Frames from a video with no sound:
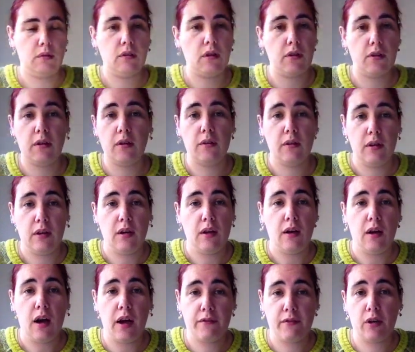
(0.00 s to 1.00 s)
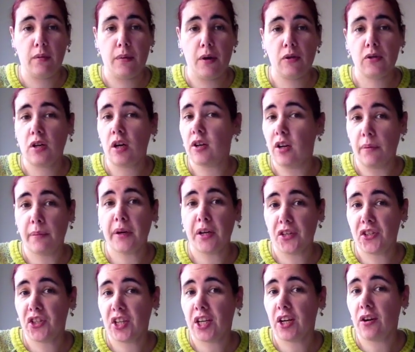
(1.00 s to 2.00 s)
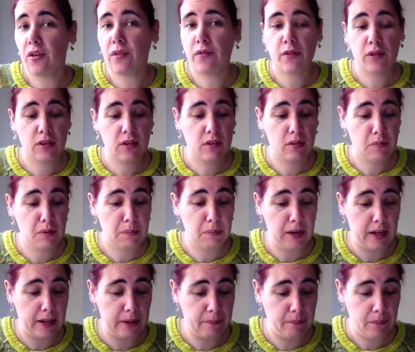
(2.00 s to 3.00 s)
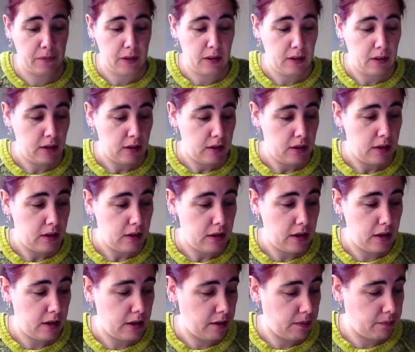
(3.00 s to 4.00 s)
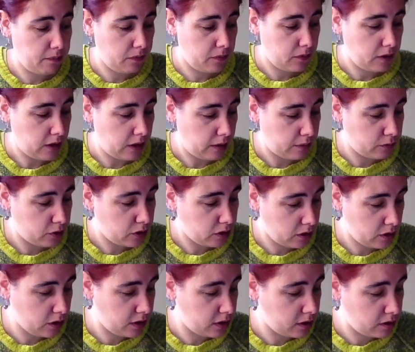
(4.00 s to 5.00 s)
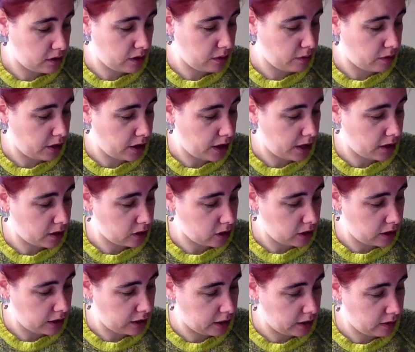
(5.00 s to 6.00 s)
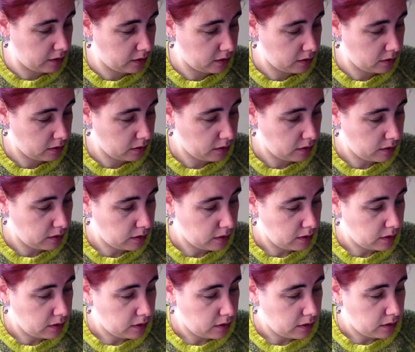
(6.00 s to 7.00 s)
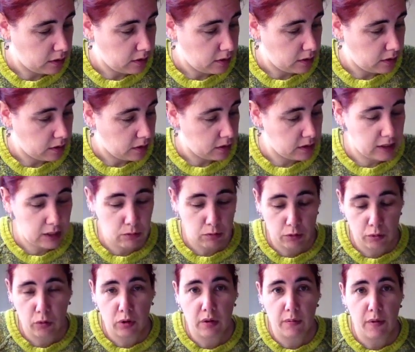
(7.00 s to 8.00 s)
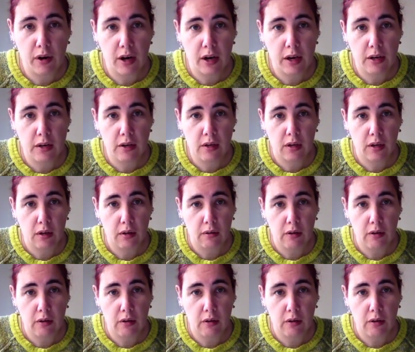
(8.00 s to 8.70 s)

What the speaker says: I've got a postcard and I'm going to stick it on the front of something plain. I'm just looking to see when I actually, because this was one of my